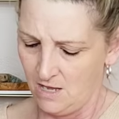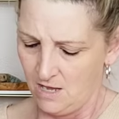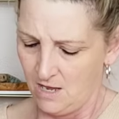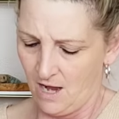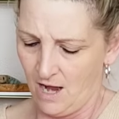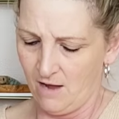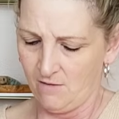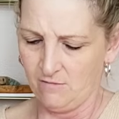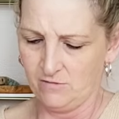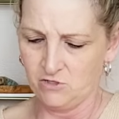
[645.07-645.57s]

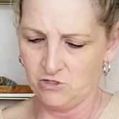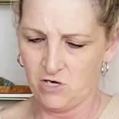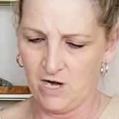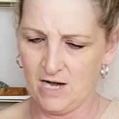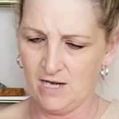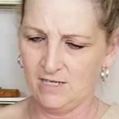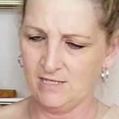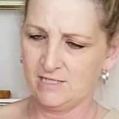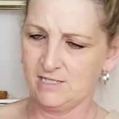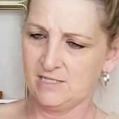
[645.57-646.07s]
I was
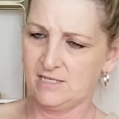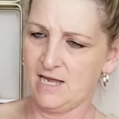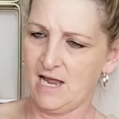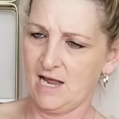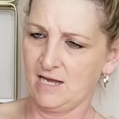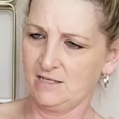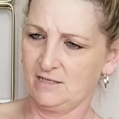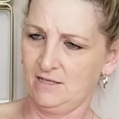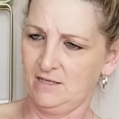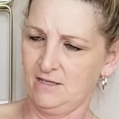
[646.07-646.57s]
trying to
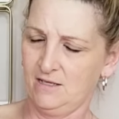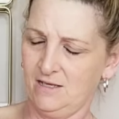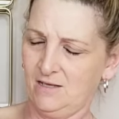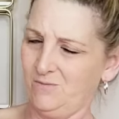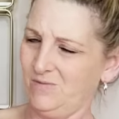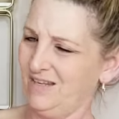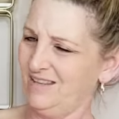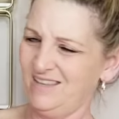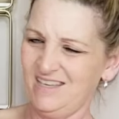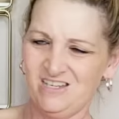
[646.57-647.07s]
stack them,
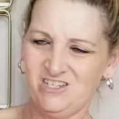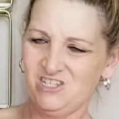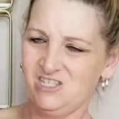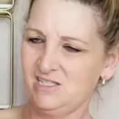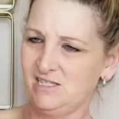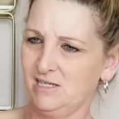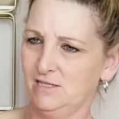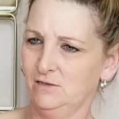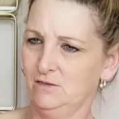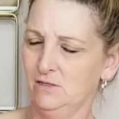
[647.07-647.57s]
and they just
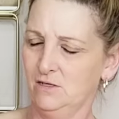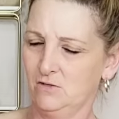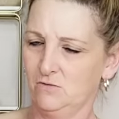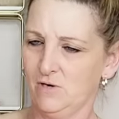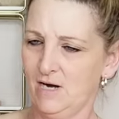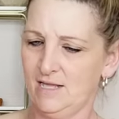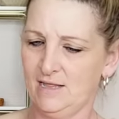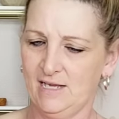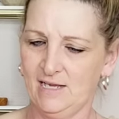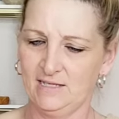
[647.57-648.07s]
didn't look
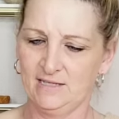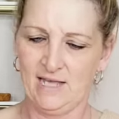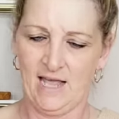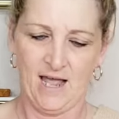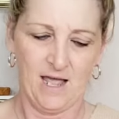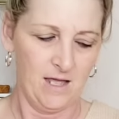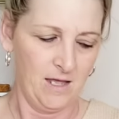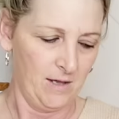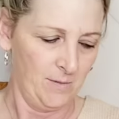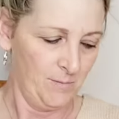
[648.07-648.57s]
right like
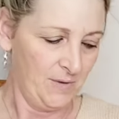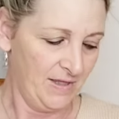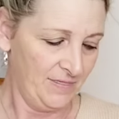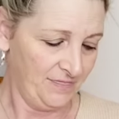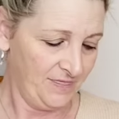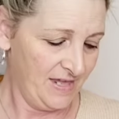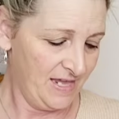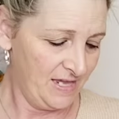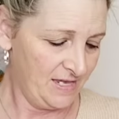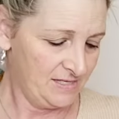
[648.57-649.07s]
that. But
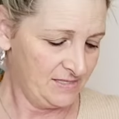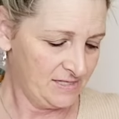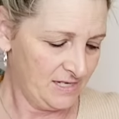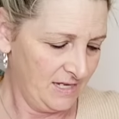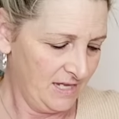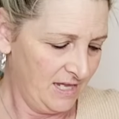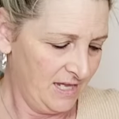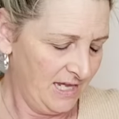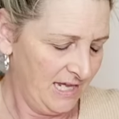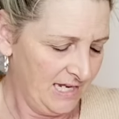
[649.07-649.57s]
these,
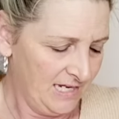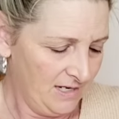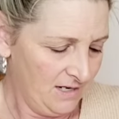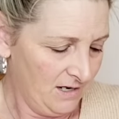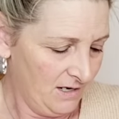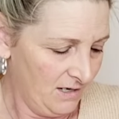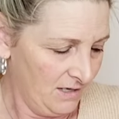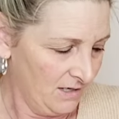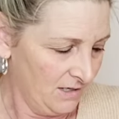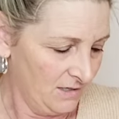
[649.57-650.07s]
again,
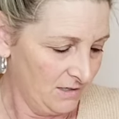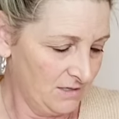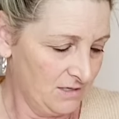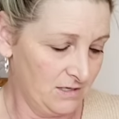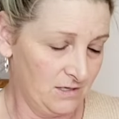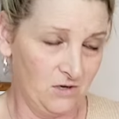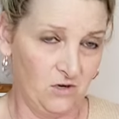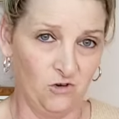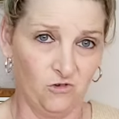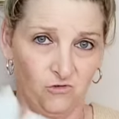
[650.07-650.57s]
are a
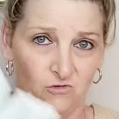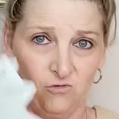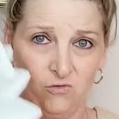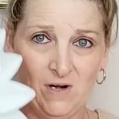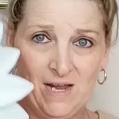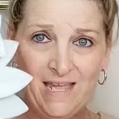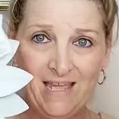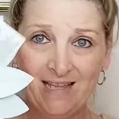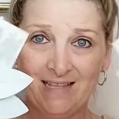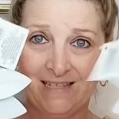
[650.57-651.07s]

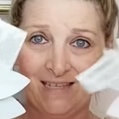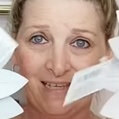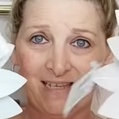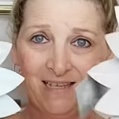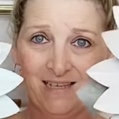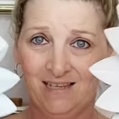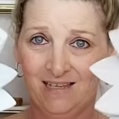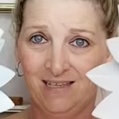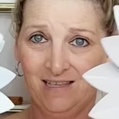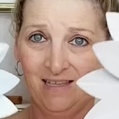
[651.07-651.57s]
great
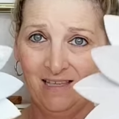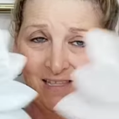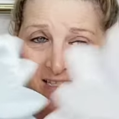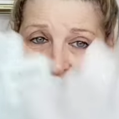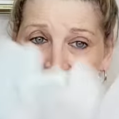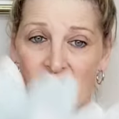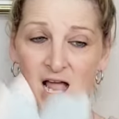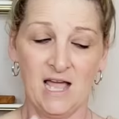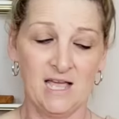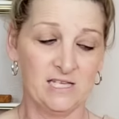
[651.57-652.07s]

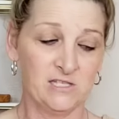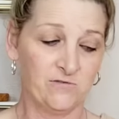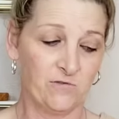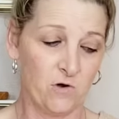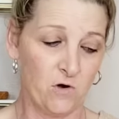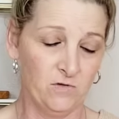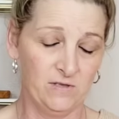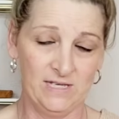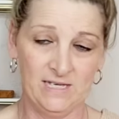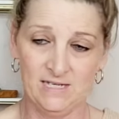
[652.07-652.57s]
size for
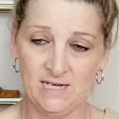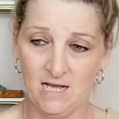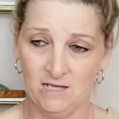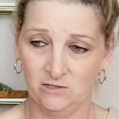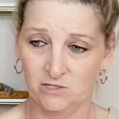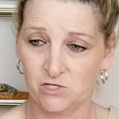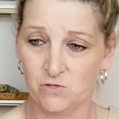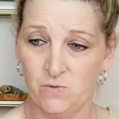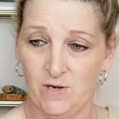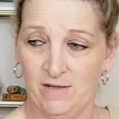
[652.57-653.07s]
only a dollar
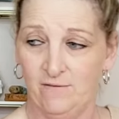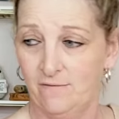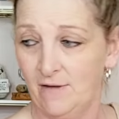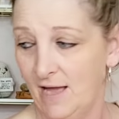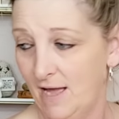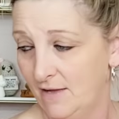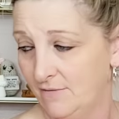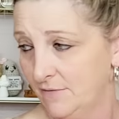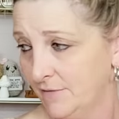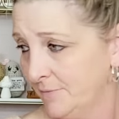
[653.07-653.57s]

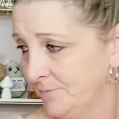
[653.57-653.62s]
twenty-five.